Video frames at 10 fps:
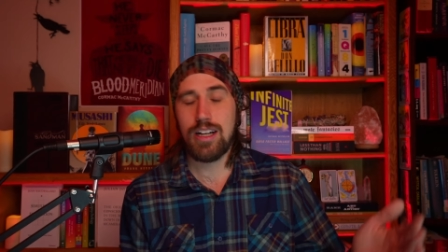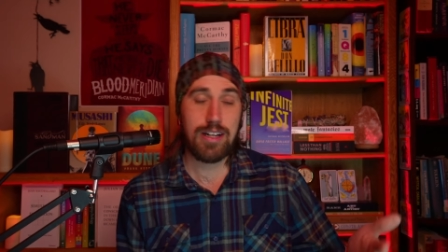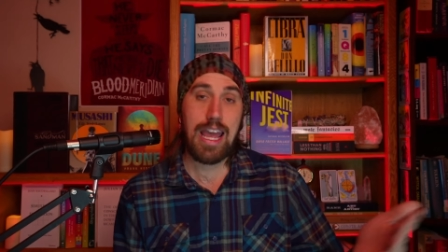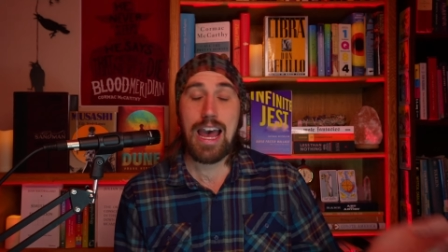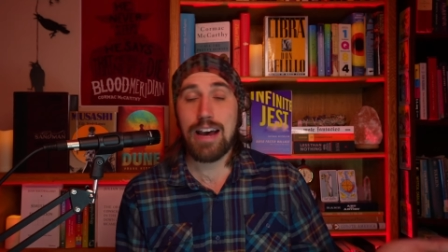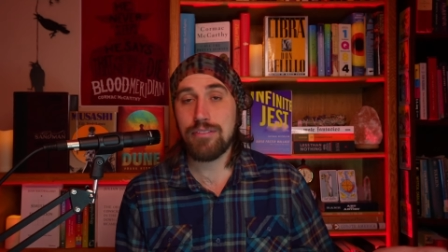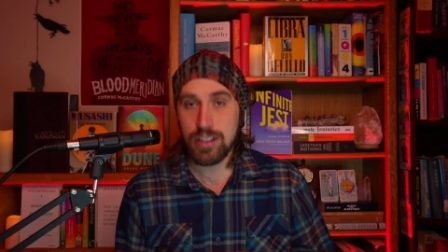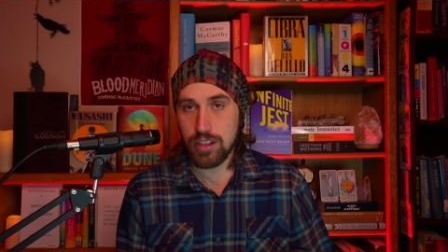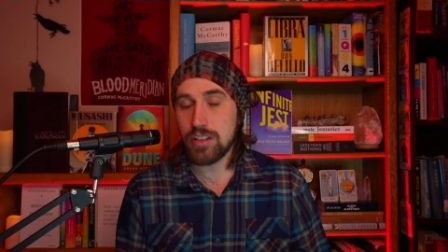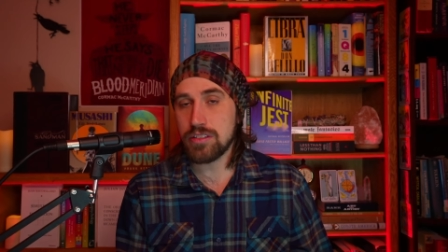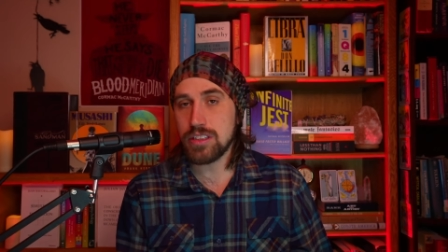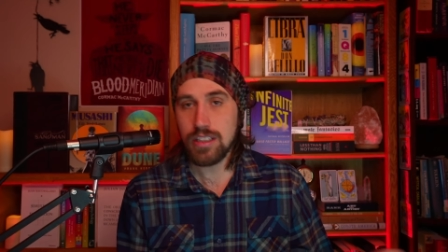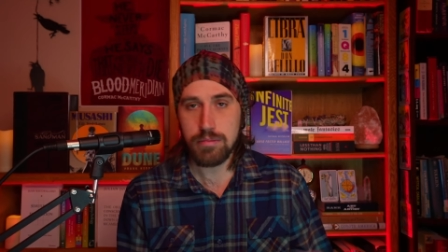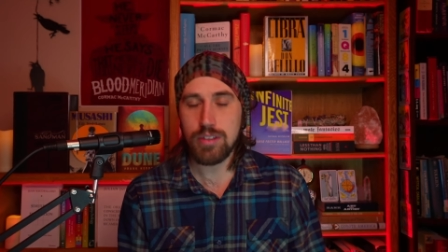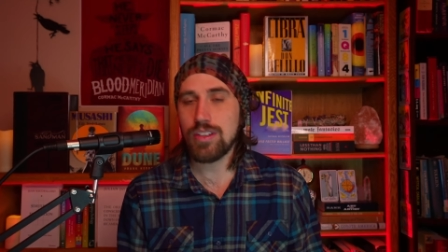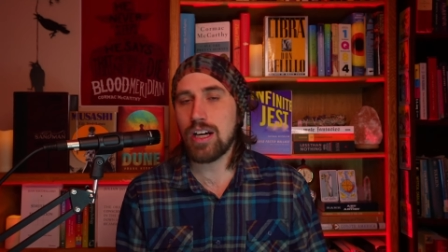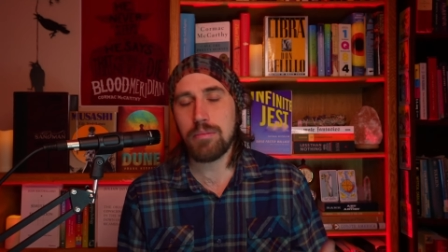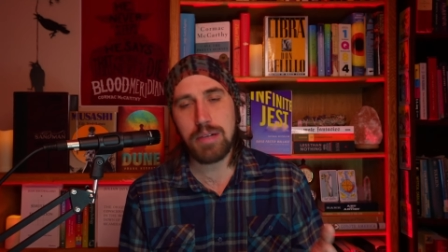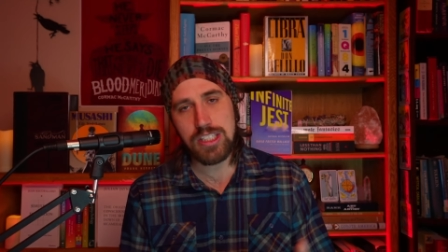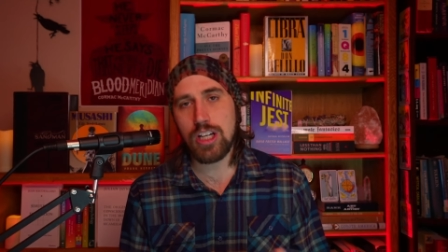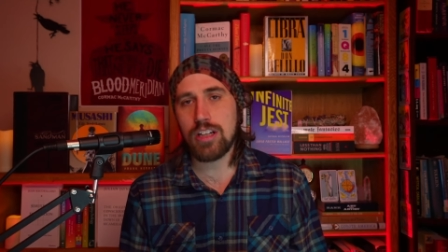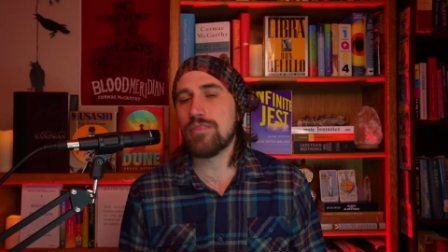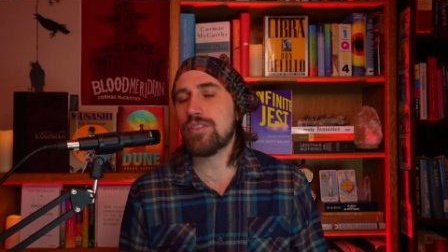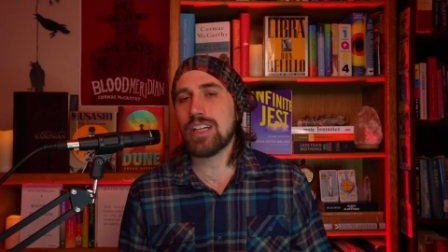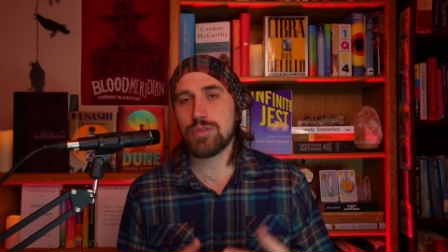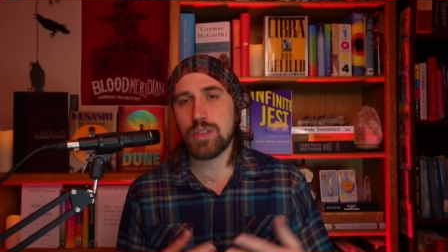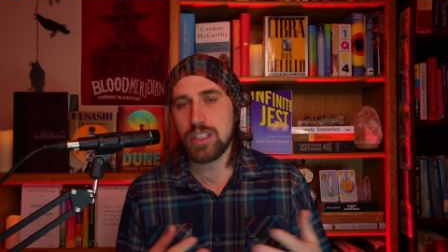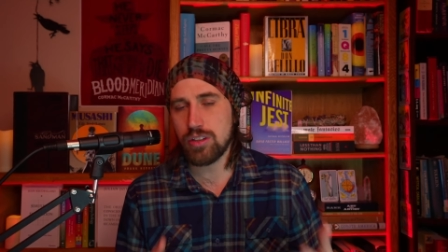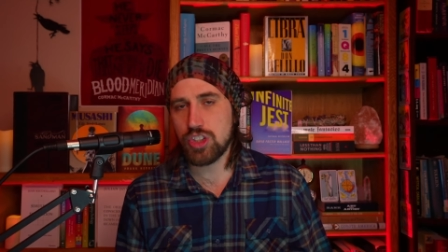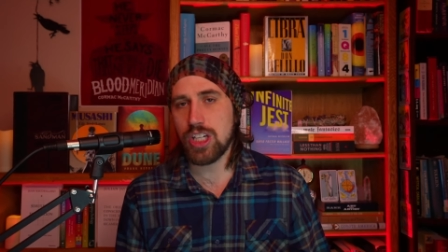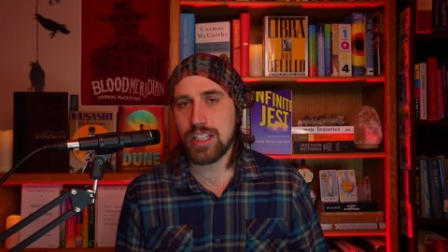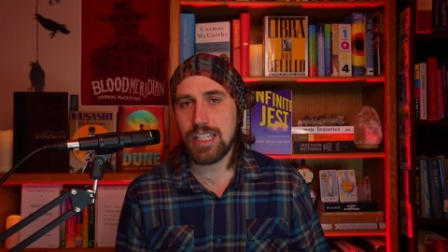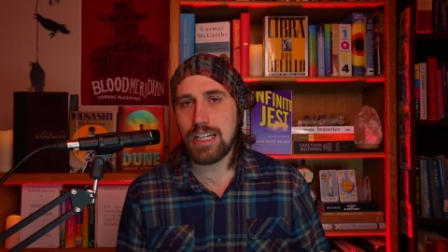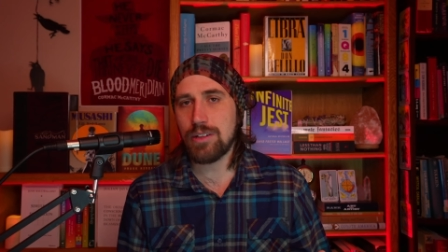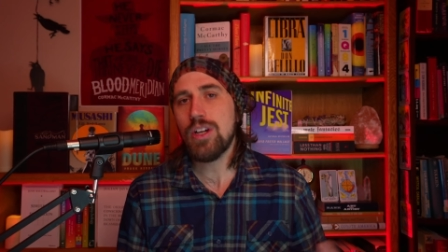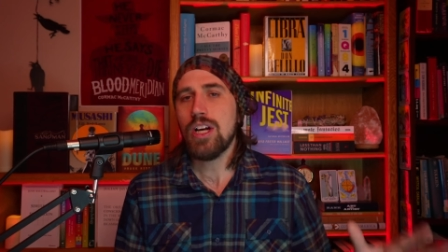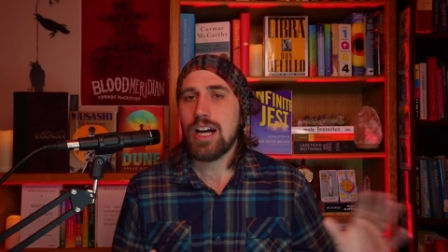Uh, I have The Gardener's Son movie on my channel if you guys want to go check it out.